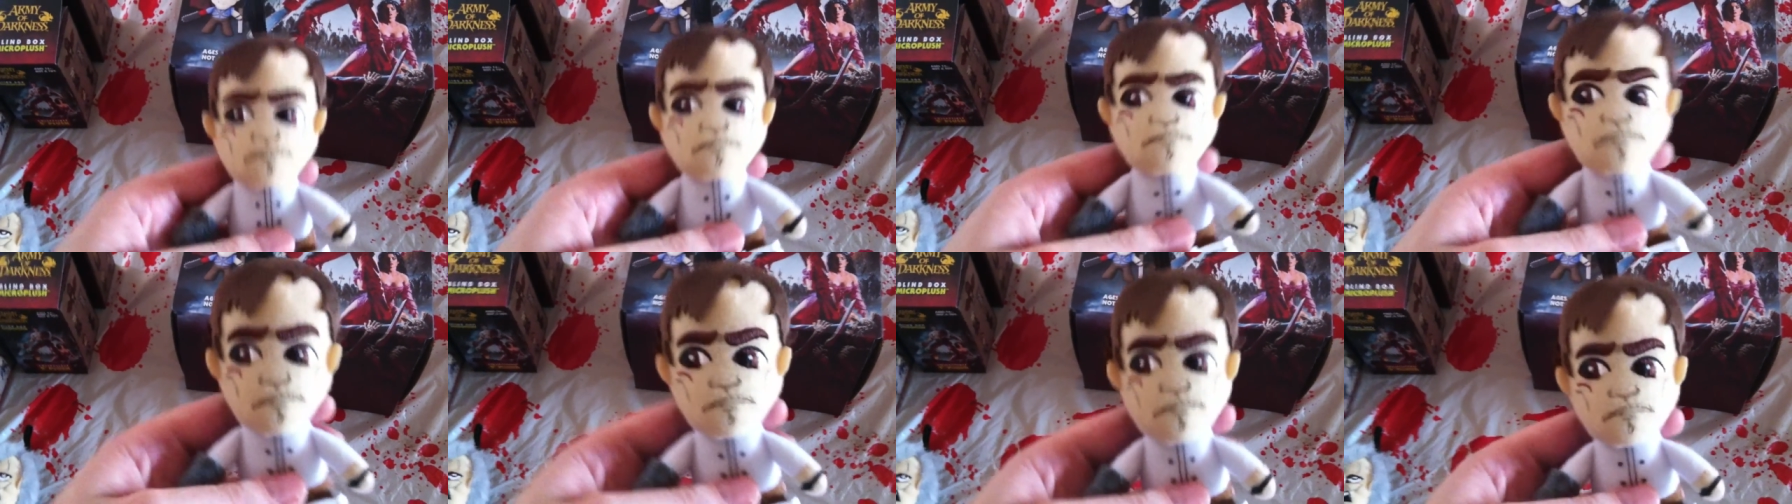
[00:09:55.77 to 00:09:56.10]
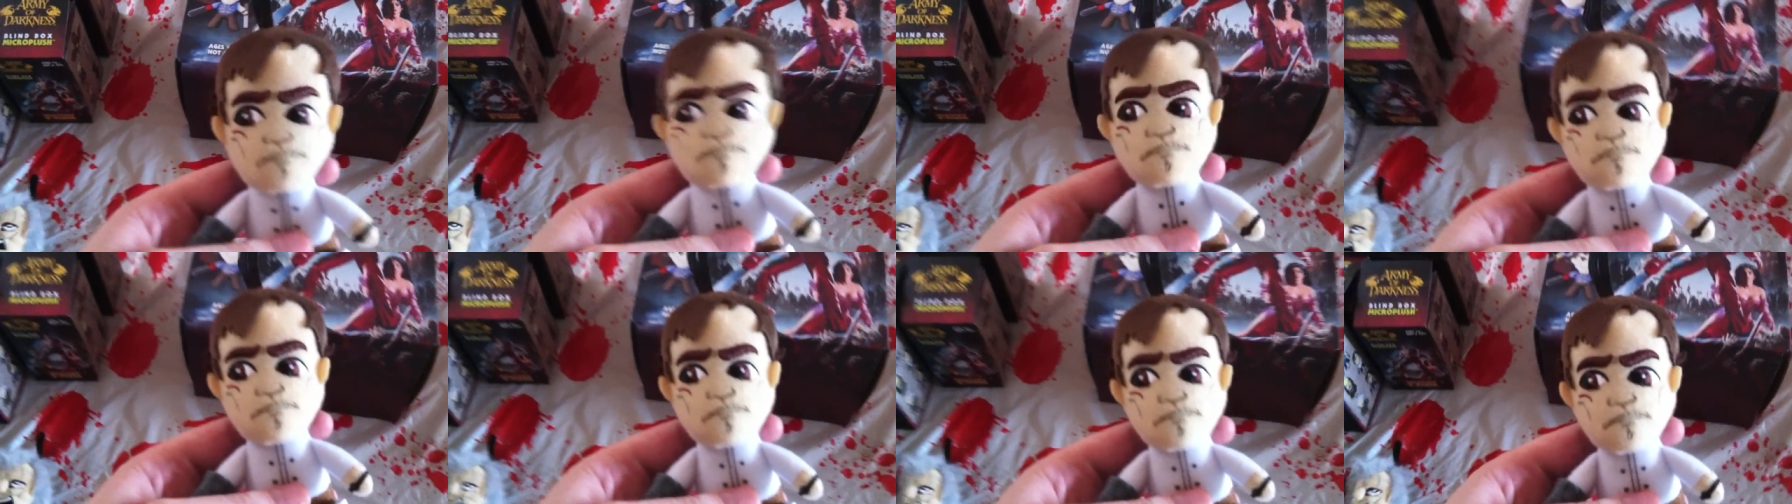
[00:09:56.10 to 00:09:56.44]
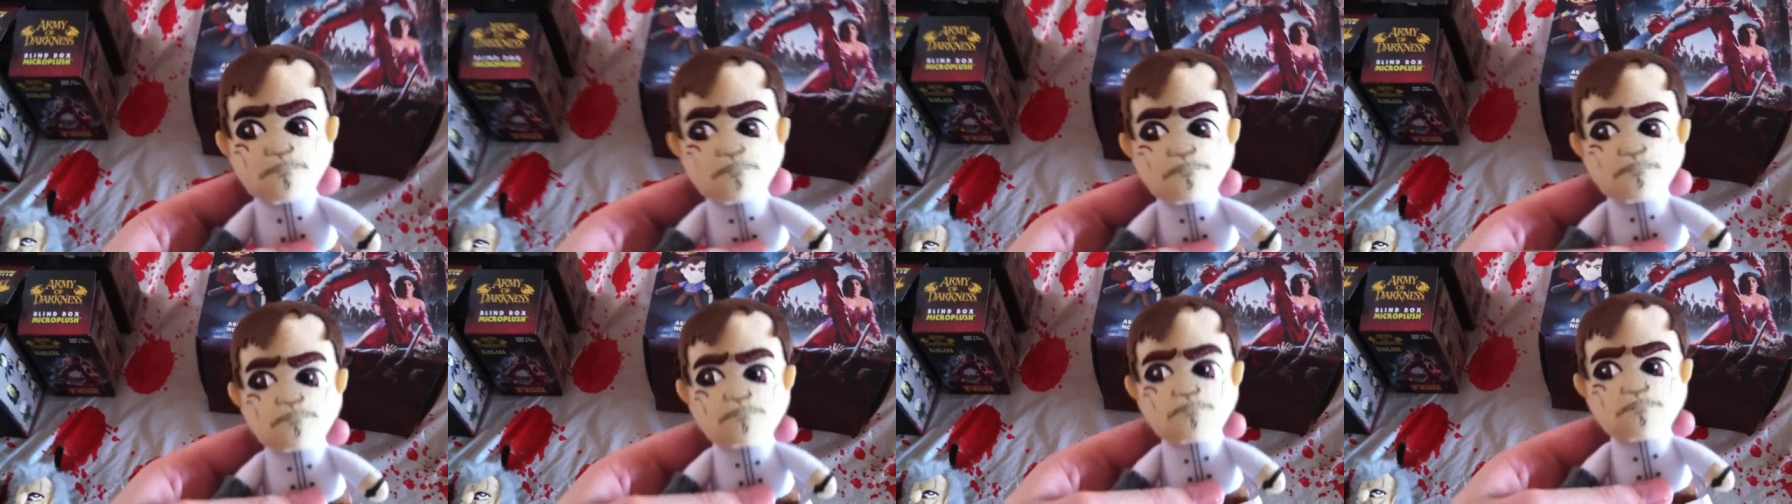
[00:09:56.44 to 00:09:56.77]
I think that's the
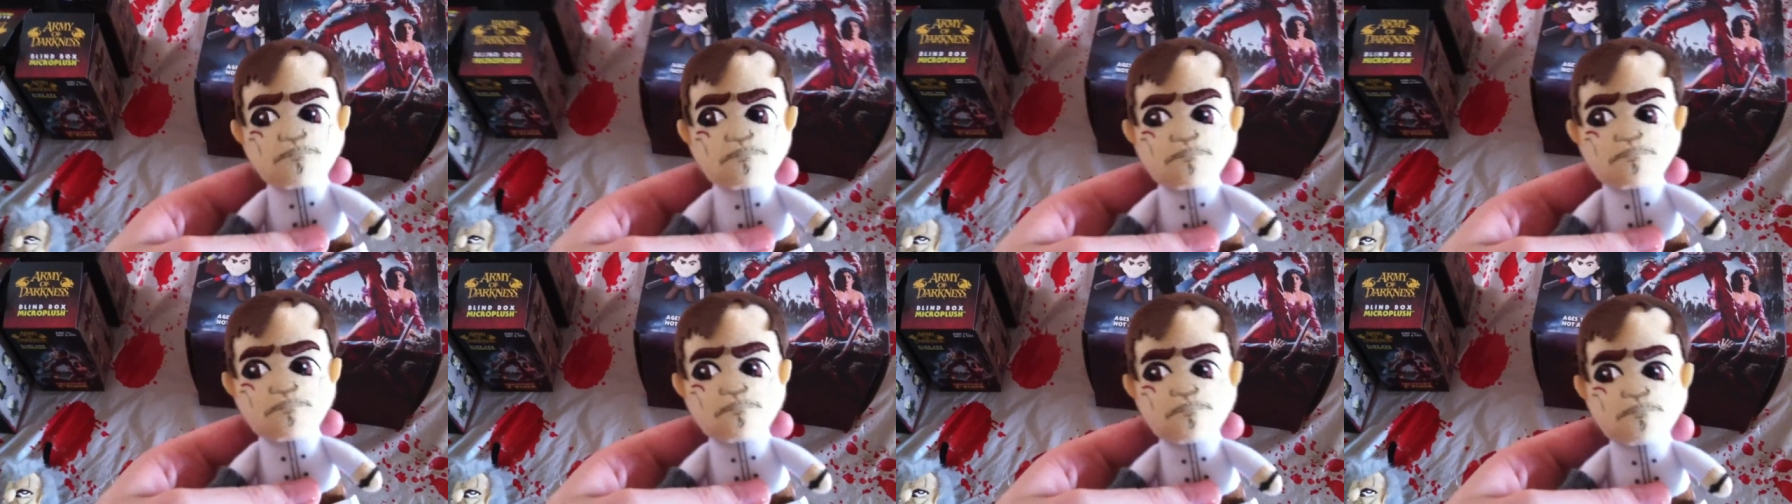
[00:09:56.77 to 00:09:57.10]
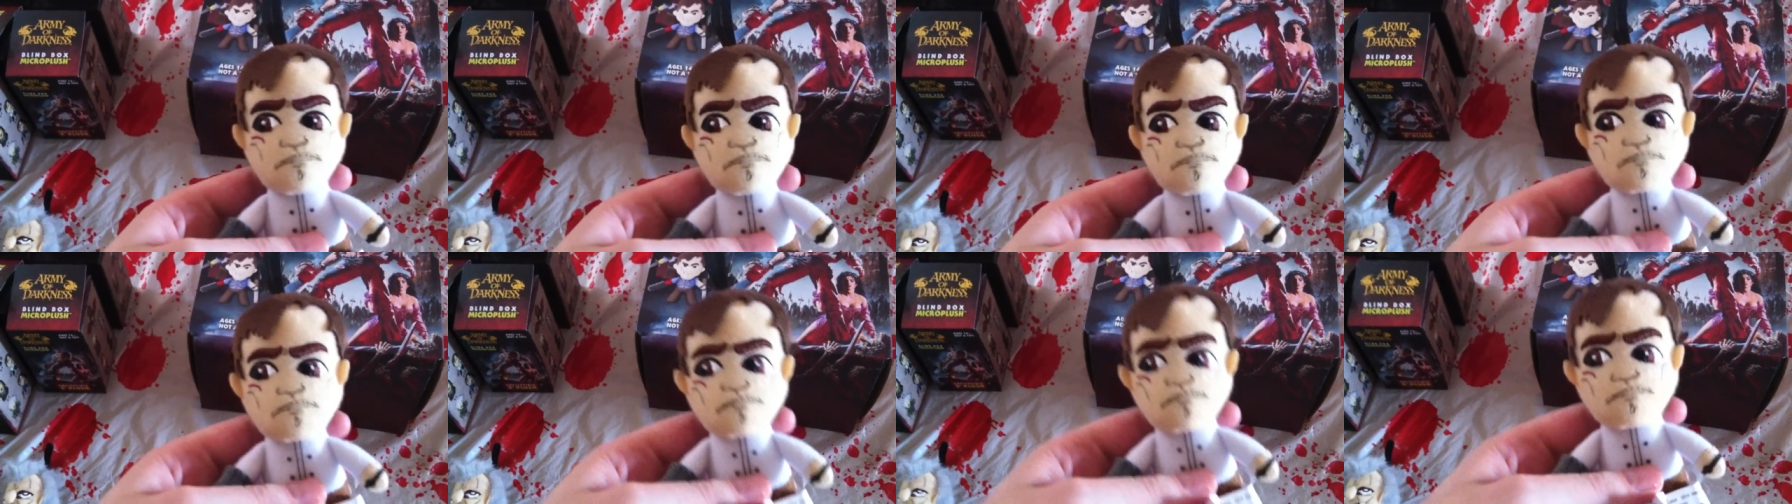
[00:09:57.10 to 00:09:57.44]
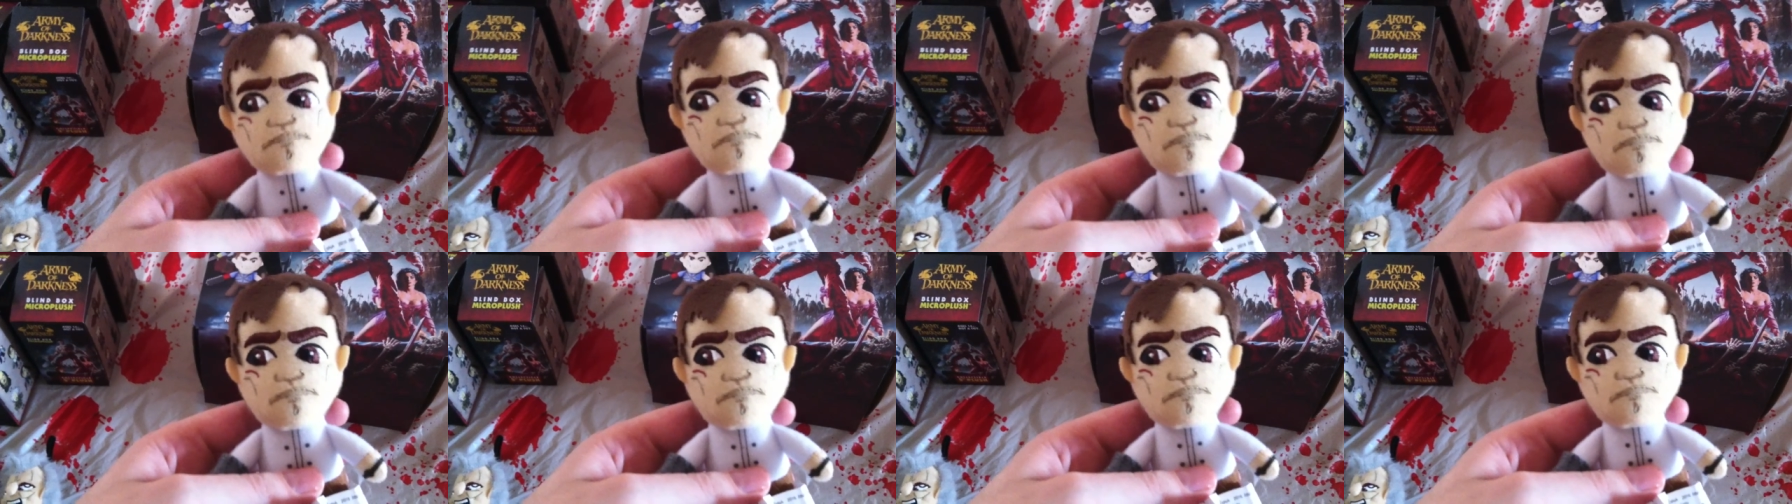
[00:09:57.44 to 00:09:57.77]
only
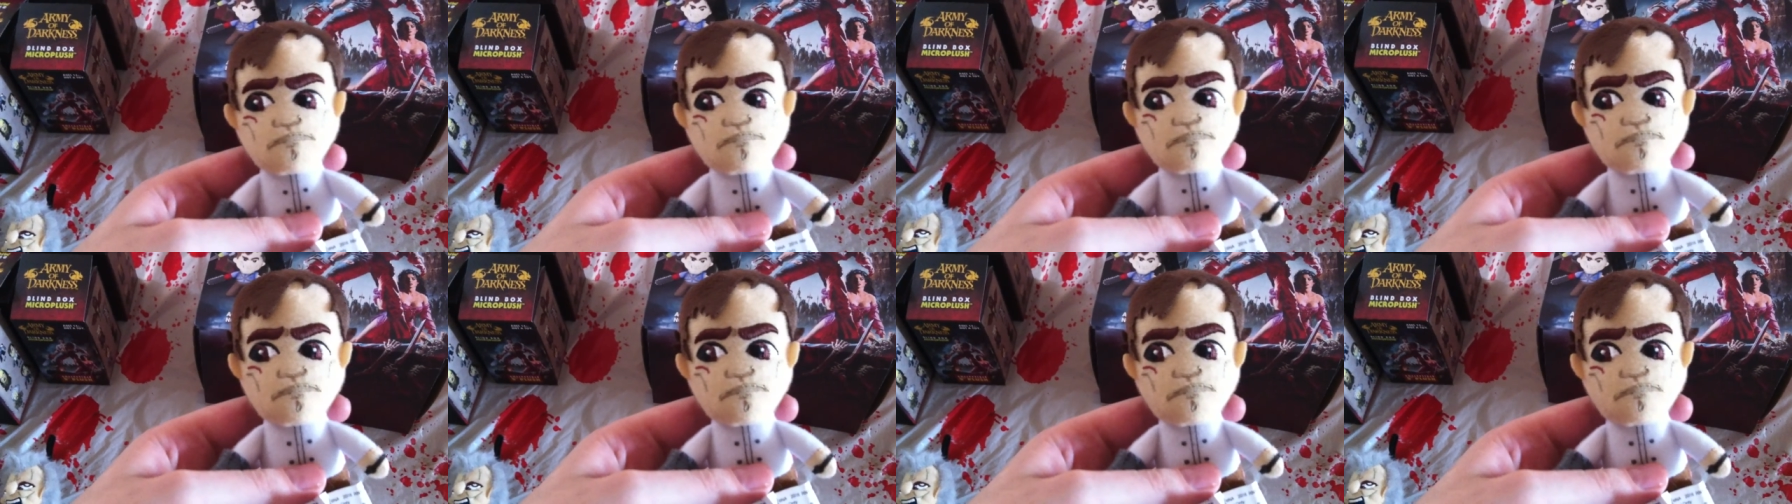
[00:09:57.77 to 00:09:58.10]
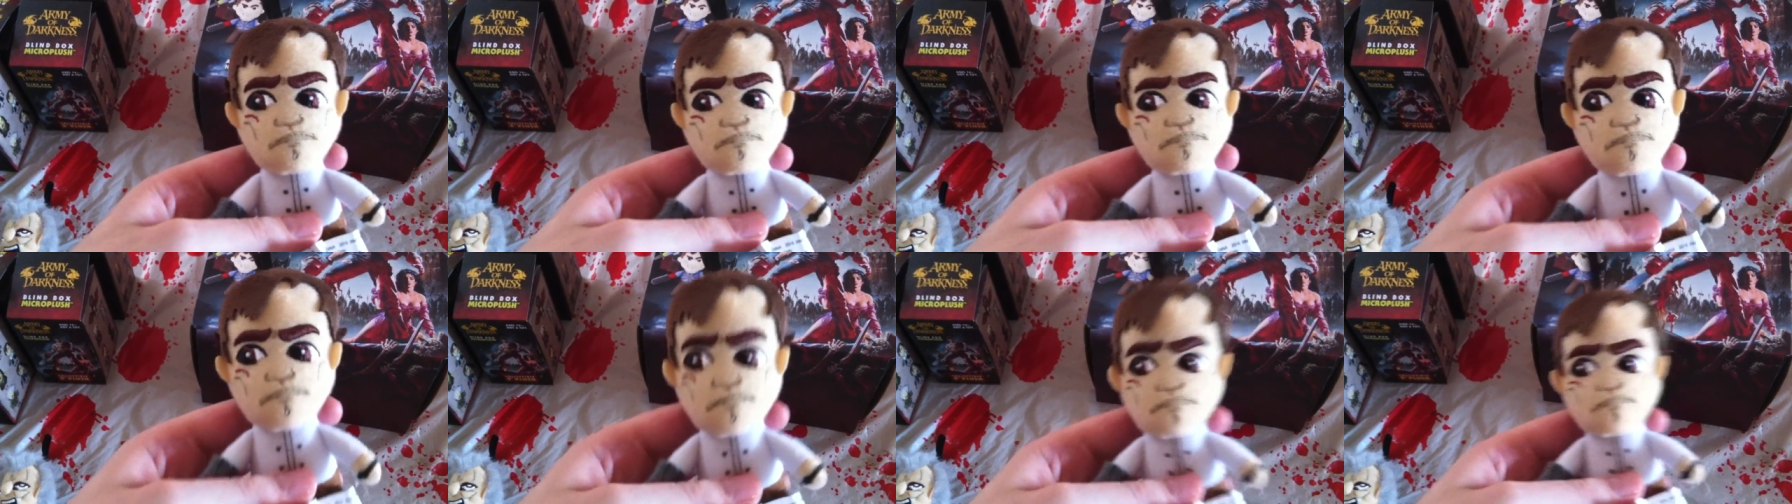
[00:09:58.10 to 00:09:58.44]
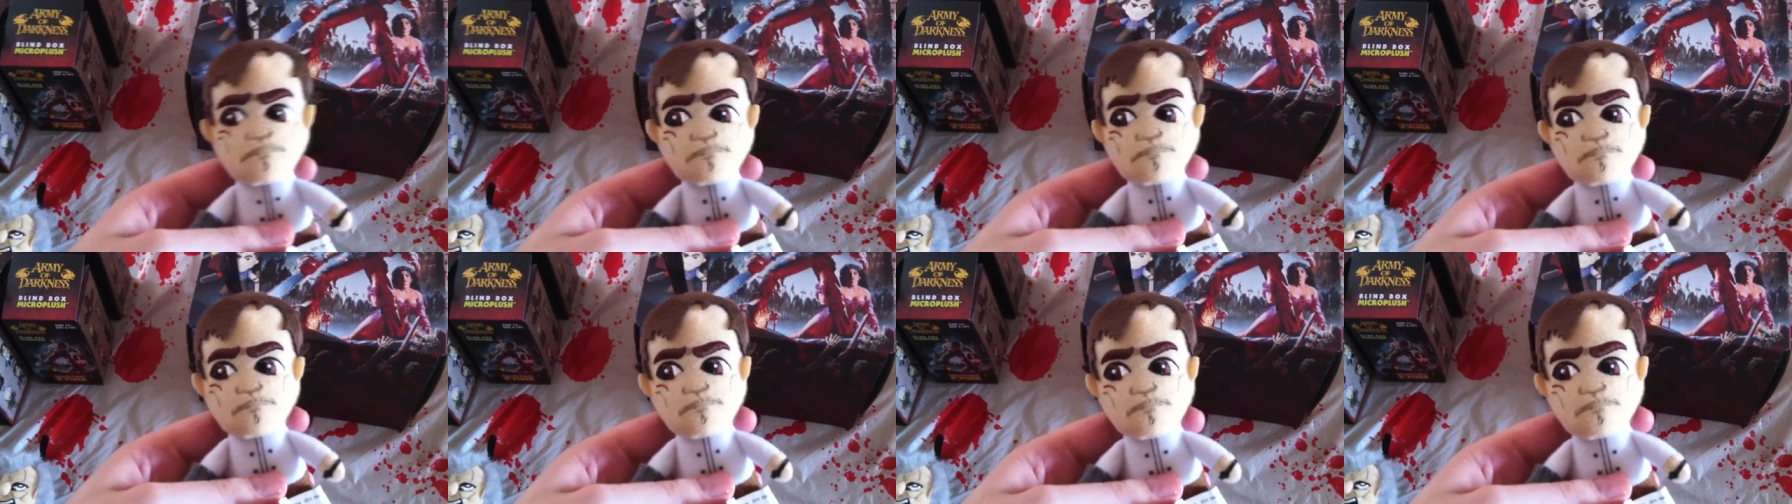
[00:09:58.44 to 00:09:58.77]
argument that I can
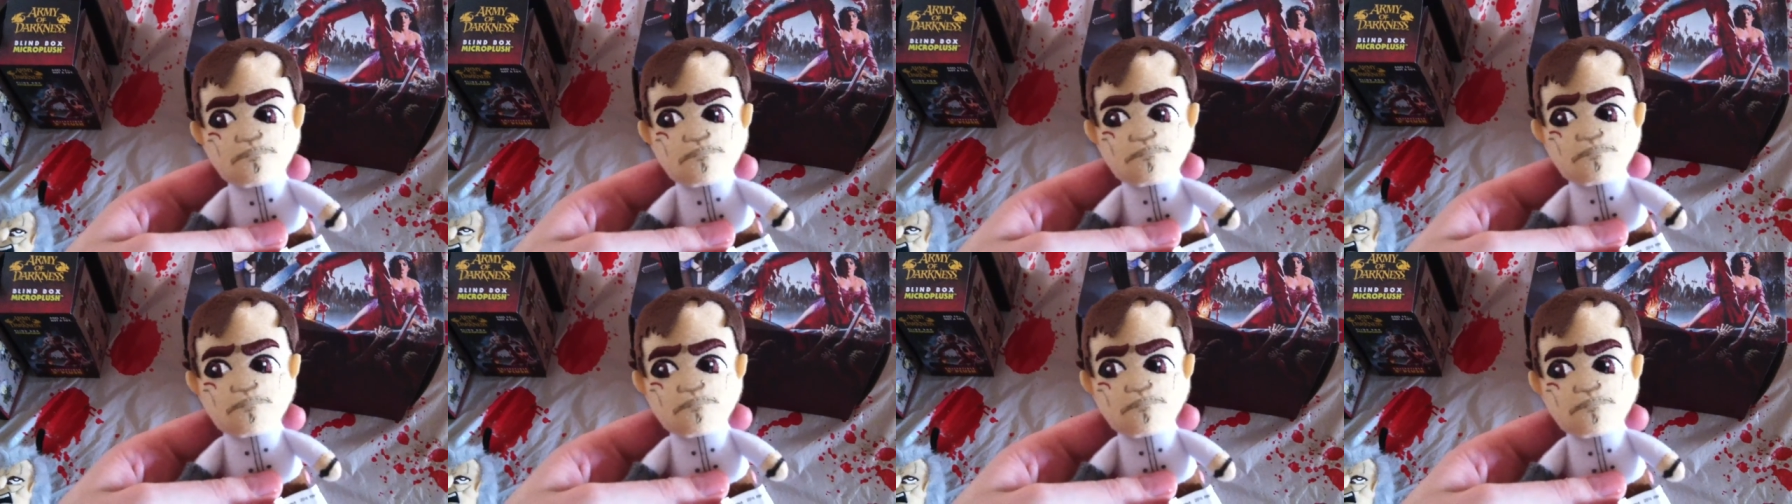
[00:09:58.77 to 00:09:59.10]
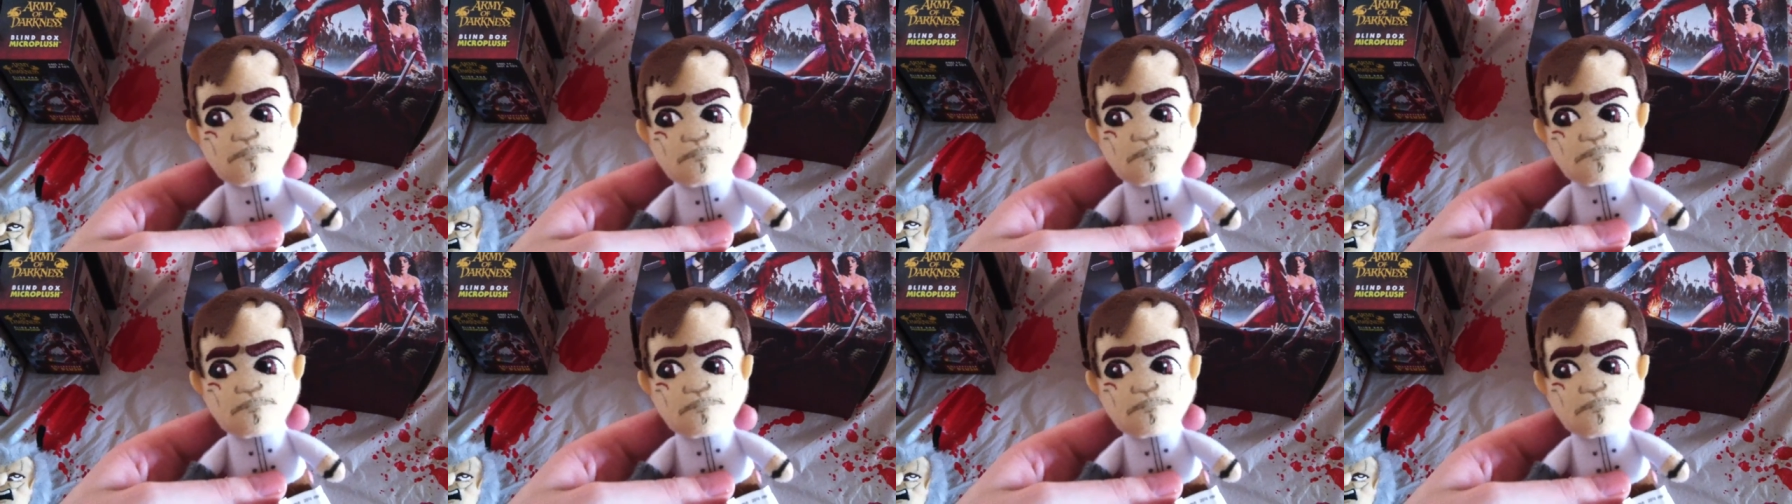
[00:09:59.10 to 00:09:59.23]
think of.